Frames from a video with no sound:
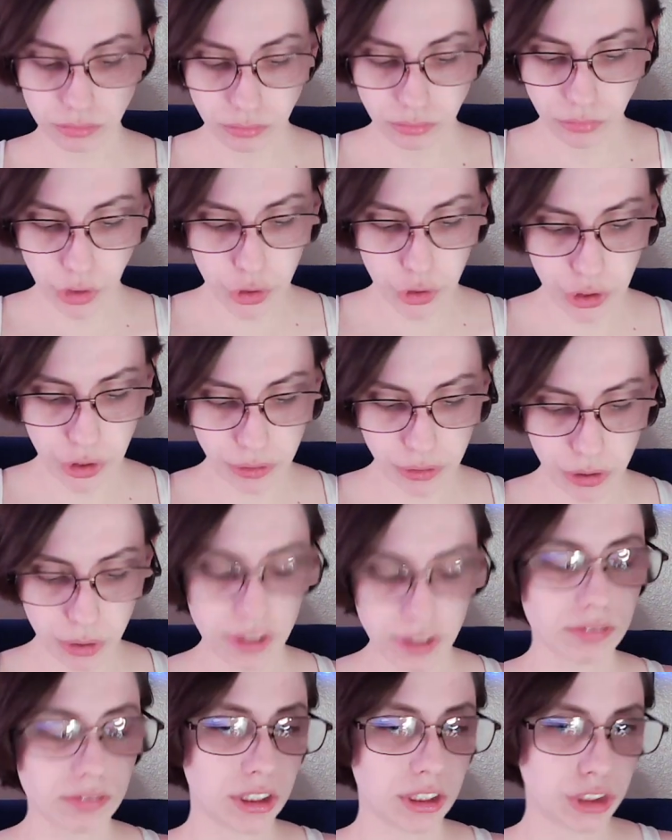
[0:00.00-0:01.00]
you know, you
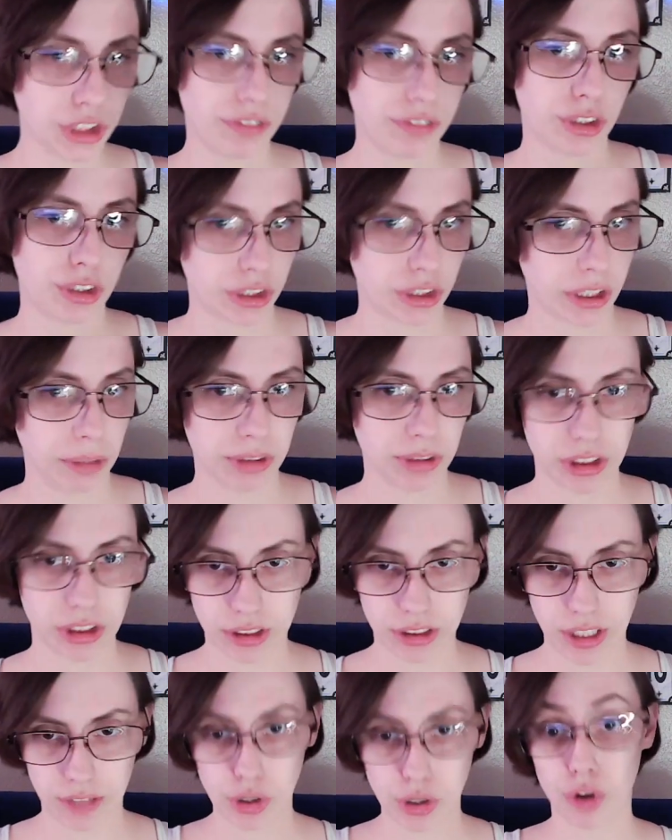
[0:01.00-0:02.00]
can achieve your dreams, you just
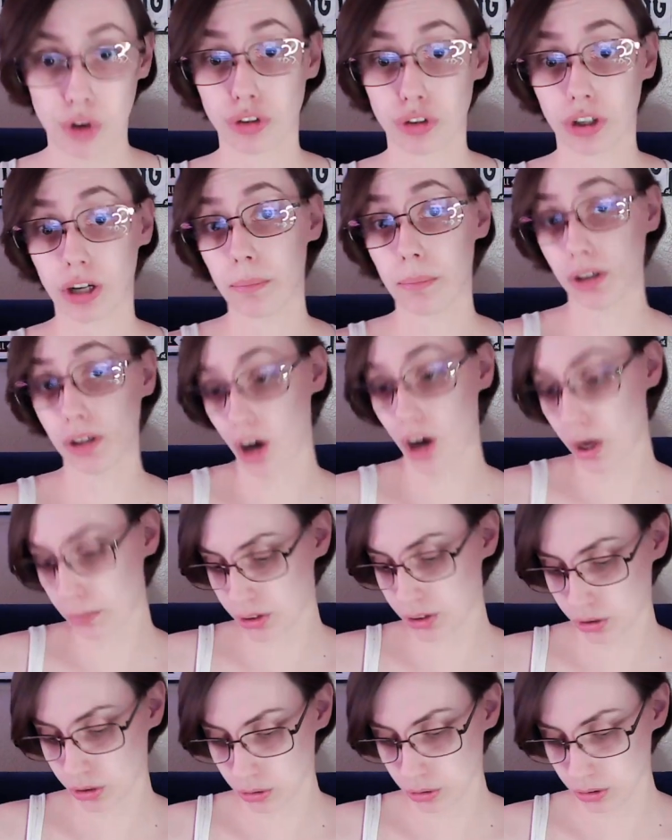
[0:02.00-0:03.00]
have to overcome your
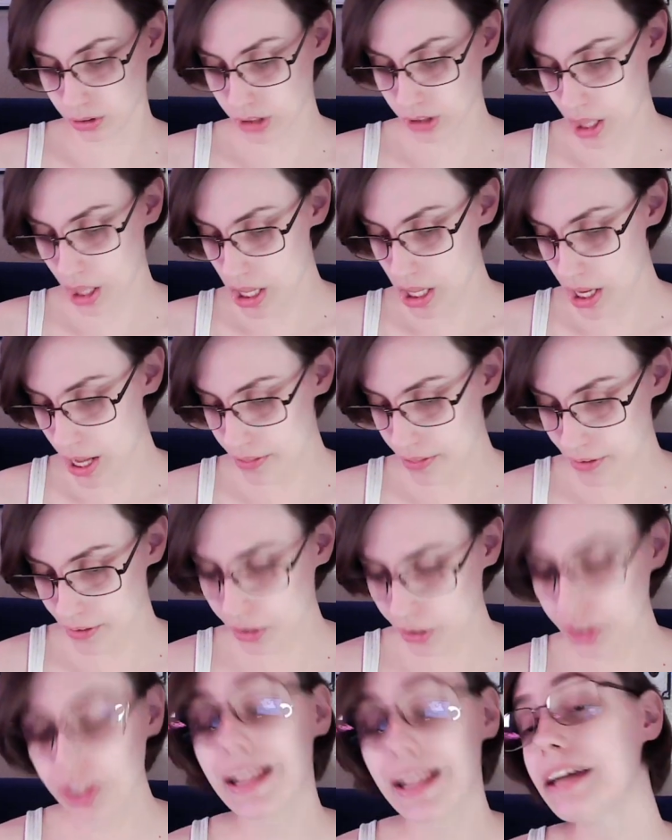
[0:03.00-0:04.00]
obstacles and then
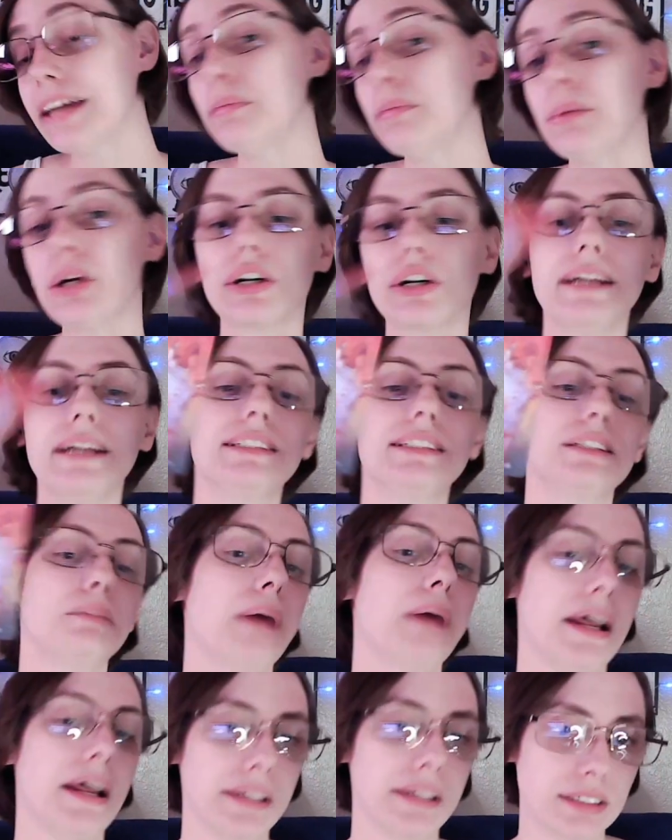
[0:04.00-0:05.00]
claim your
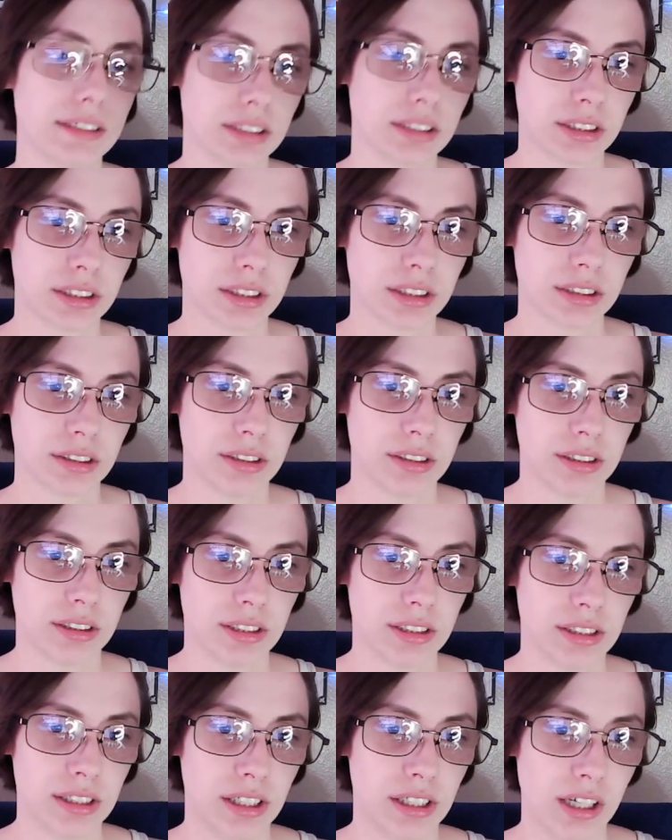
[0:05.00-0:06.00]
independence.
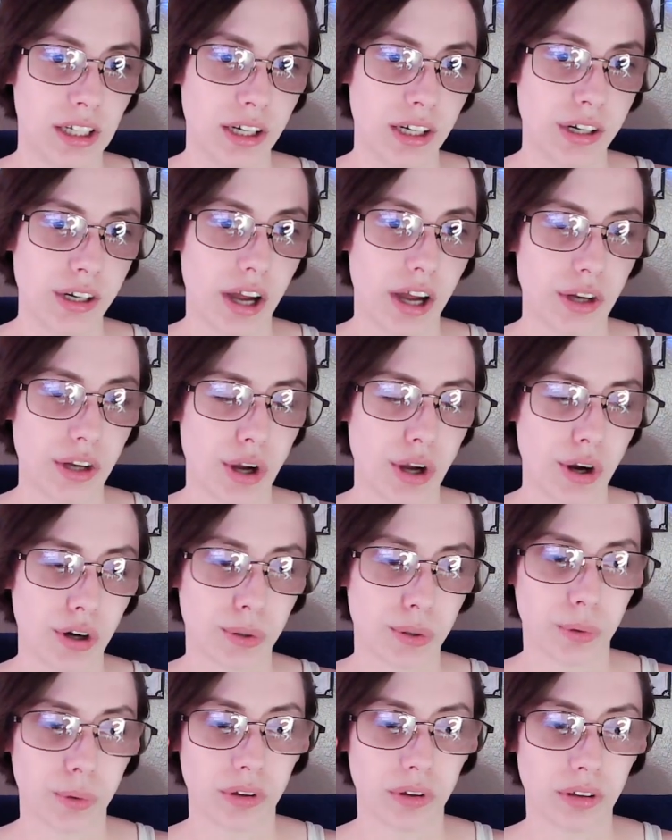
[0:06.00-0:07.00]
I
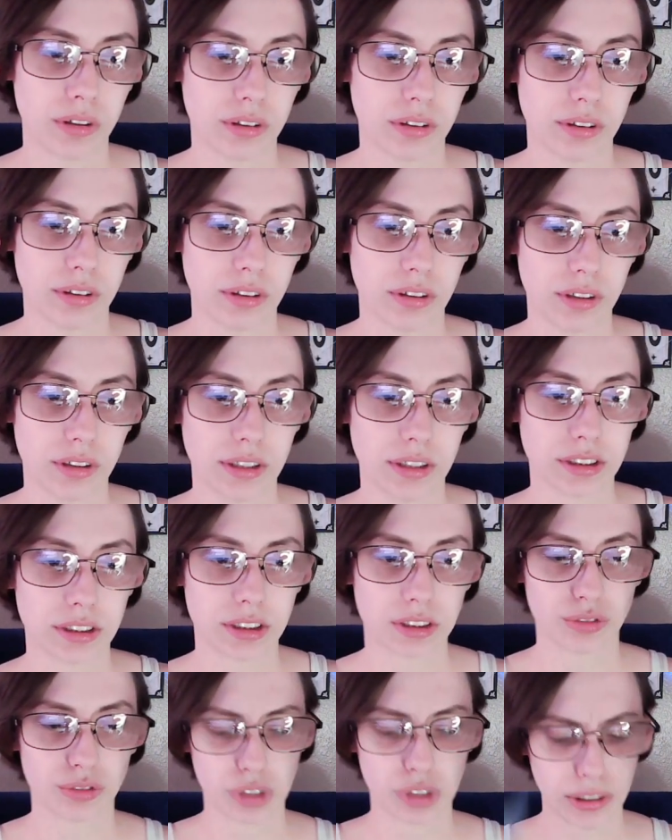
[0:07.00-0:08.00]
know it's
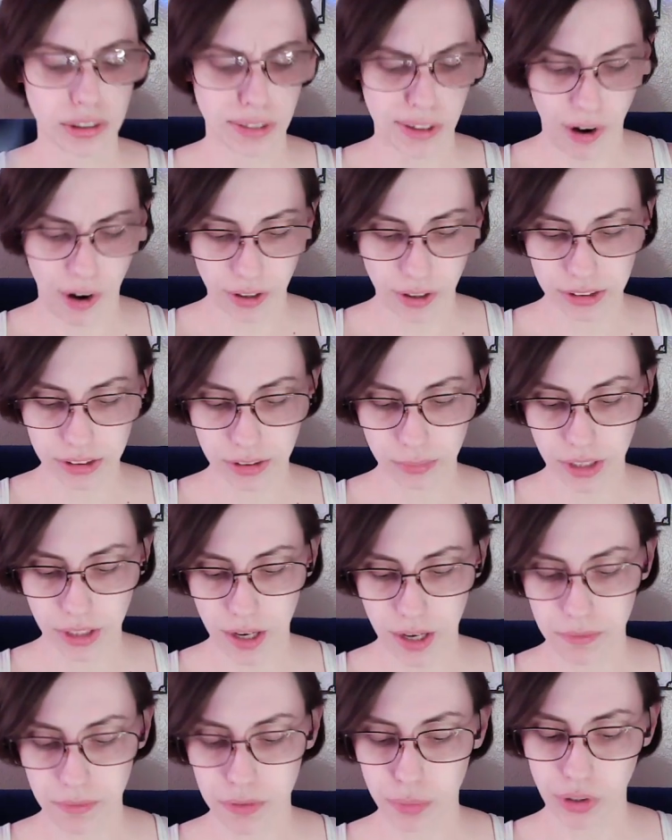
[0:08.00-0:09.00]
really hard
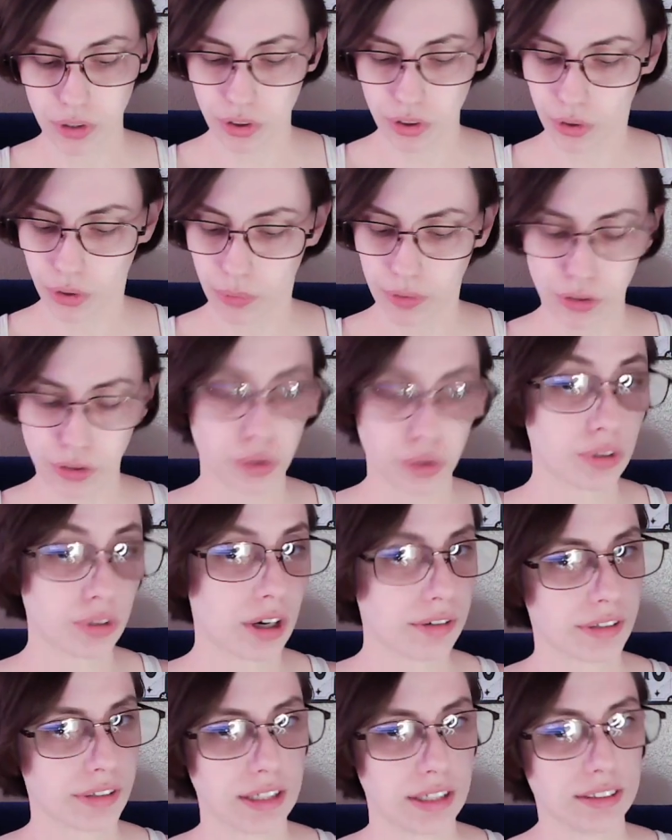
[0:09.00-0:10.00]
sometimes when you're going through rough
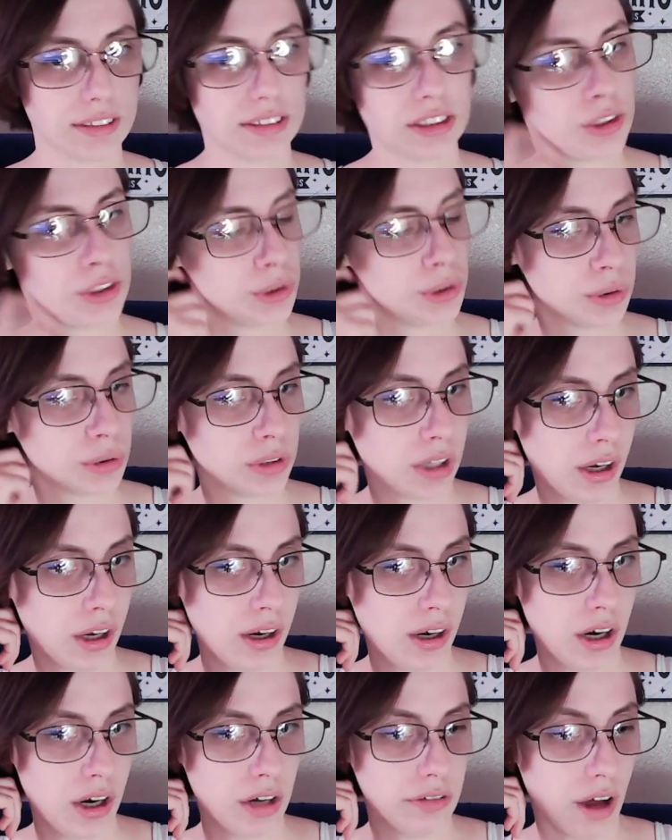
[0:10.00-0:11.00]
things to
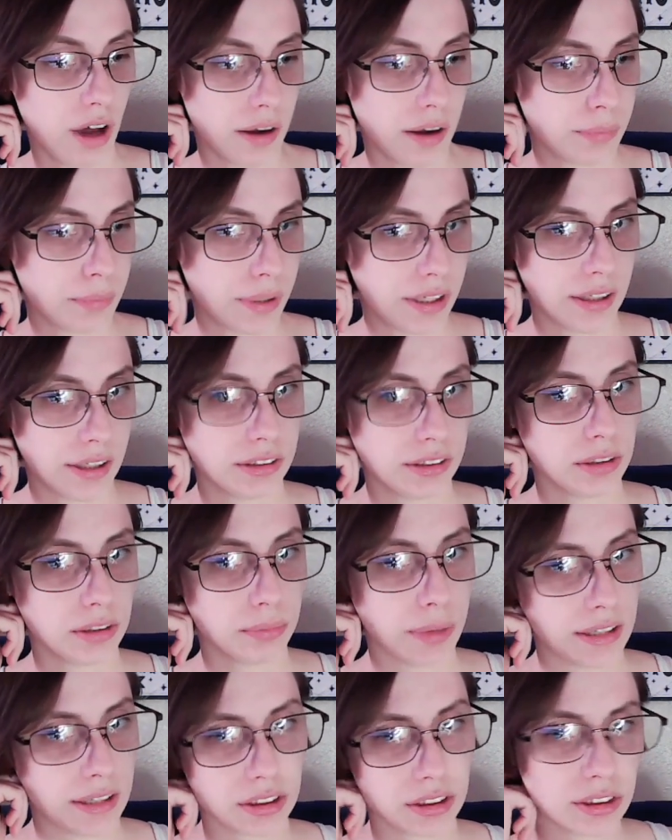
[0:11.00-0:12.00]
not be
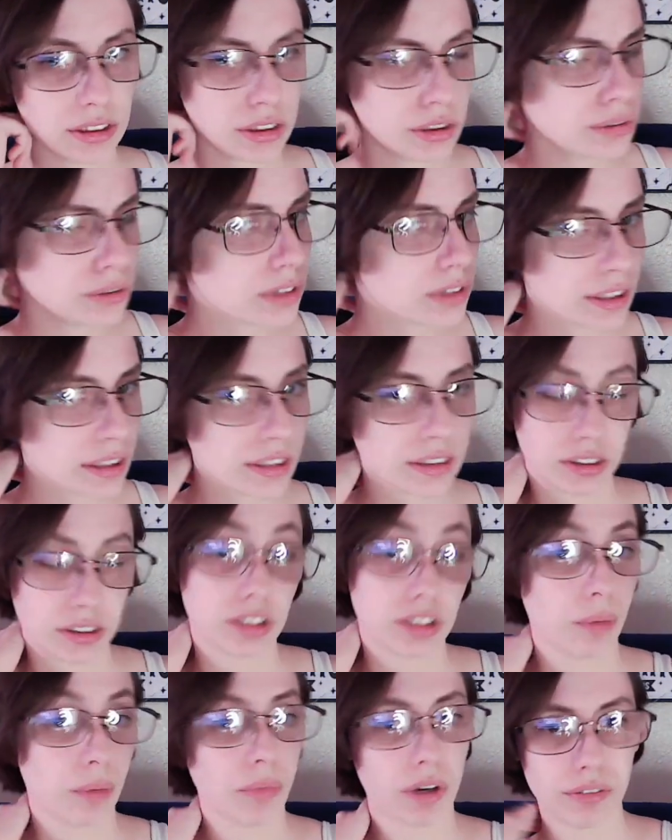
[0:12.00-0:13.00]
independent to at least
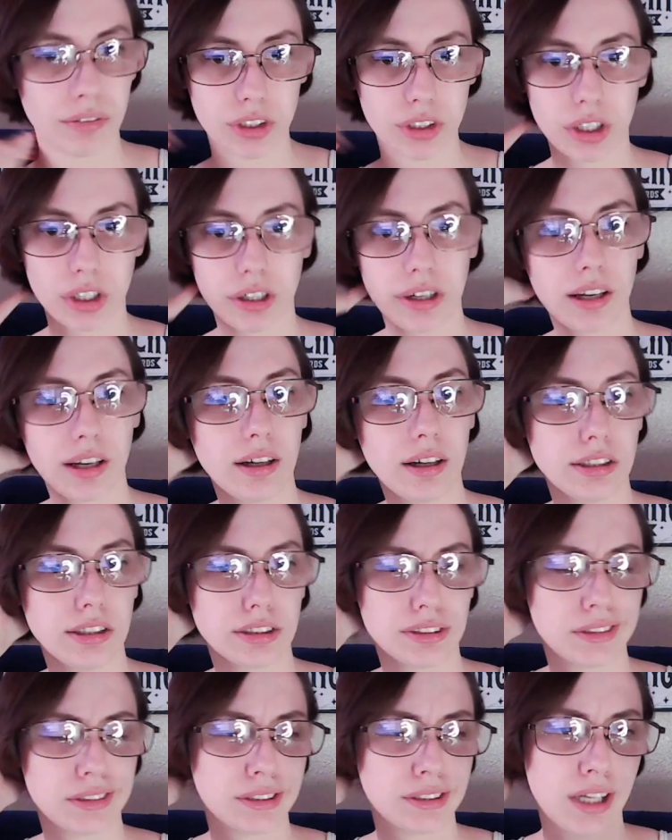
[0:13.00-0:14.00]
somewhat of a degree, and
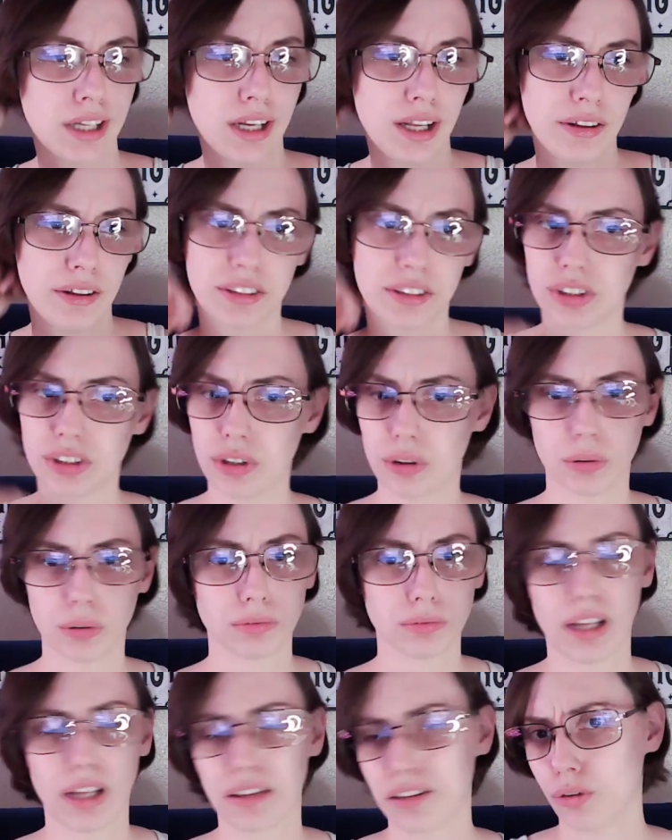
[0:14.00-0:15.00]
it's there's no
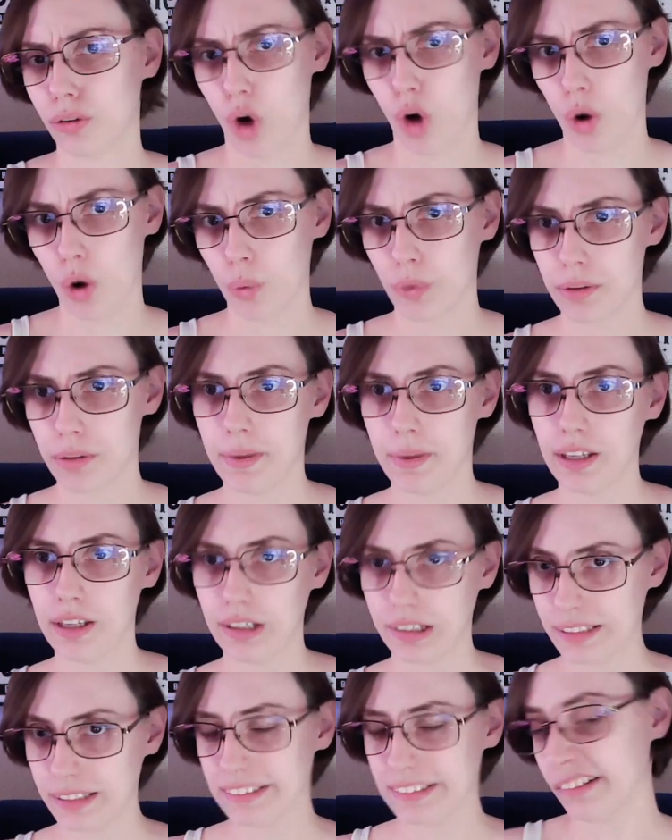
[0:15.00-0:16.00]
nothing wrong with being at
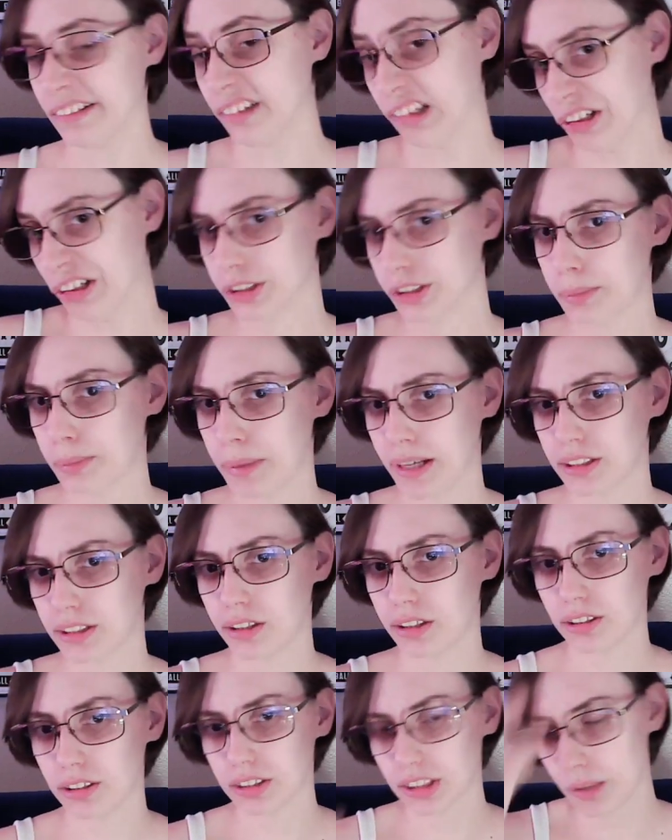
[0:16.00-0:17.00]
least a little dependent
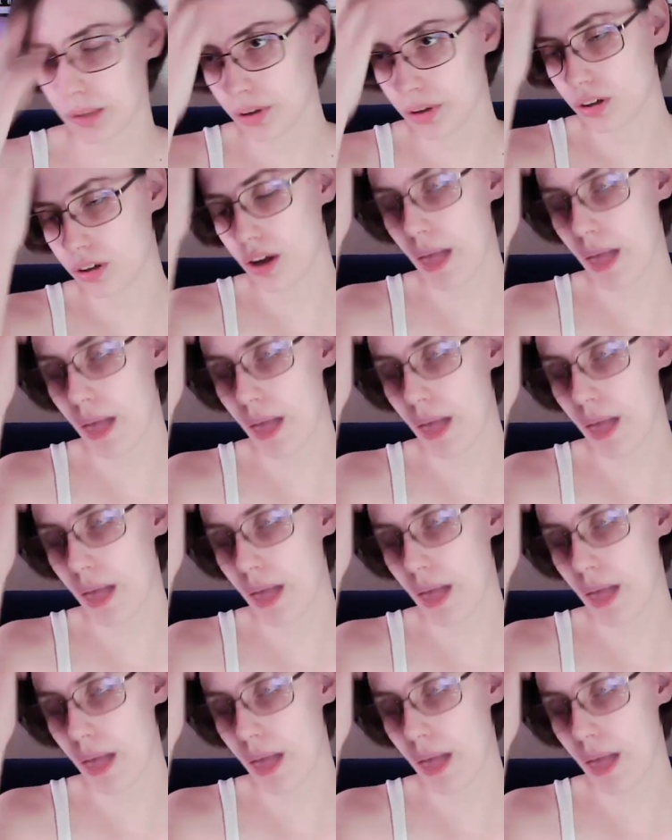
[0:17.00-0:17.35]
on someone